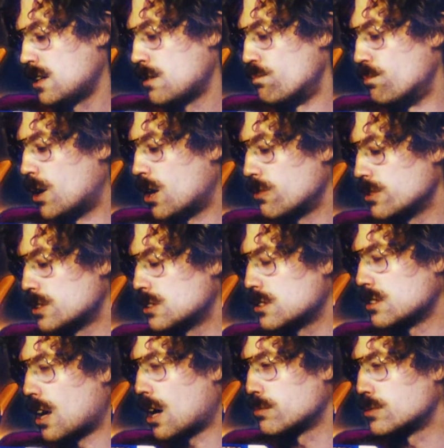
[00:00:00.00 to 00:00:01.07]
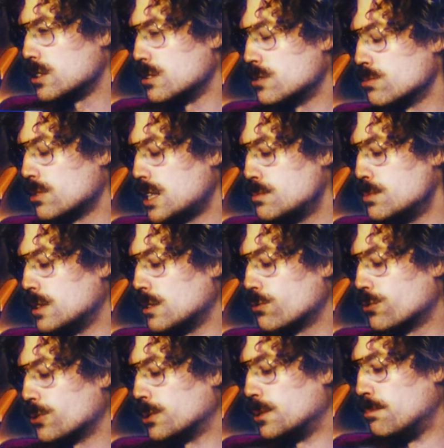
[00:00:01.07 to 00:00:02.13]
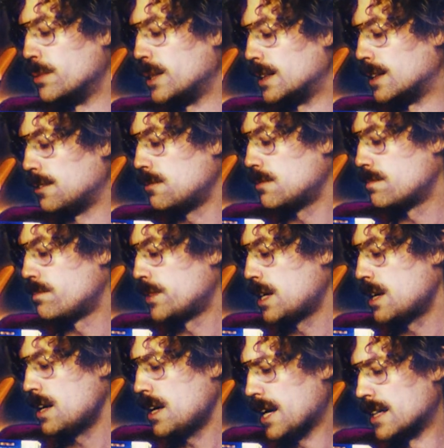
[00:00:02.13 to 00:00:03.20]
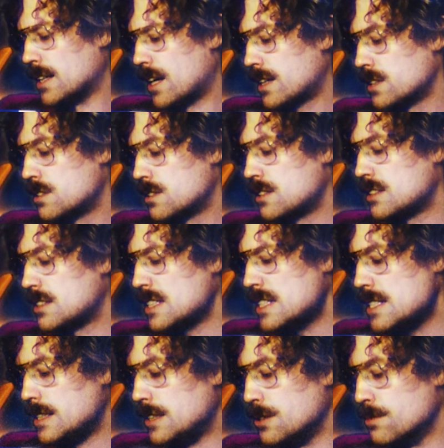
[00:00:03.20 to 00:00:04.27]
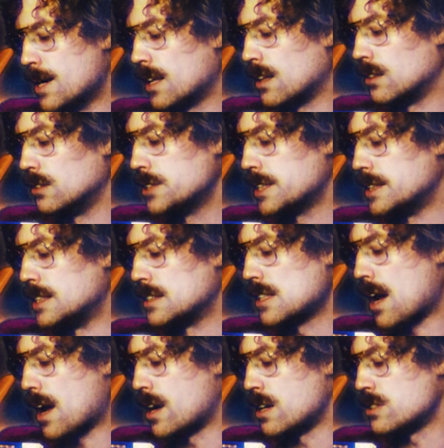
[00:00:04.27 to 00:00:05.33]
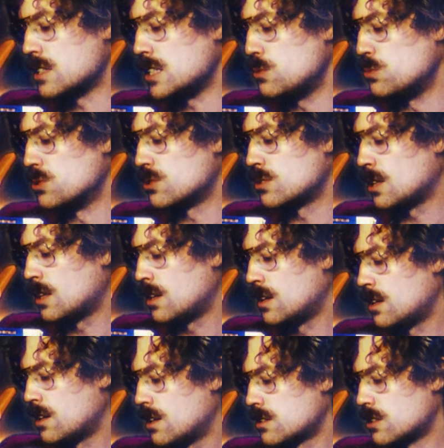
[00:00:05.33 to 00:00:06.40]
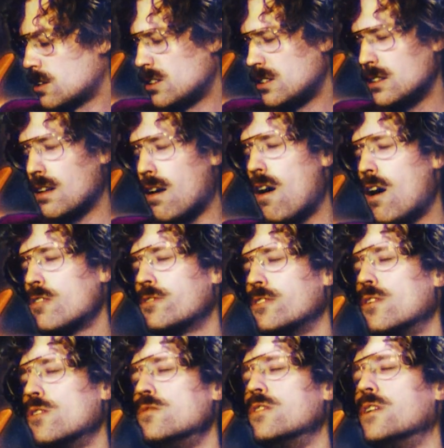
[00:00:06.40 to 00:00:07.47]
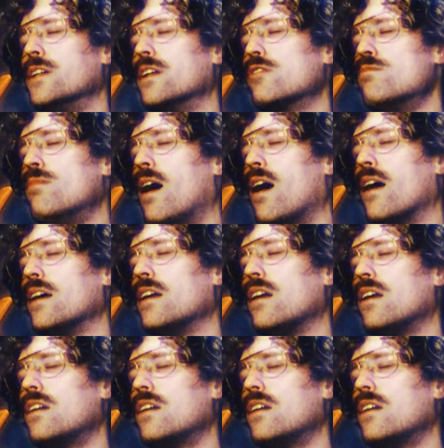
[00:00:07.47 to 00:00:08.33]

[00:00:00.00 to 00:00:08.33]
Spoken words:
Marvin stopped his raping for a minute, and I could see by the look in his eyes he was turning the offer over in his mind.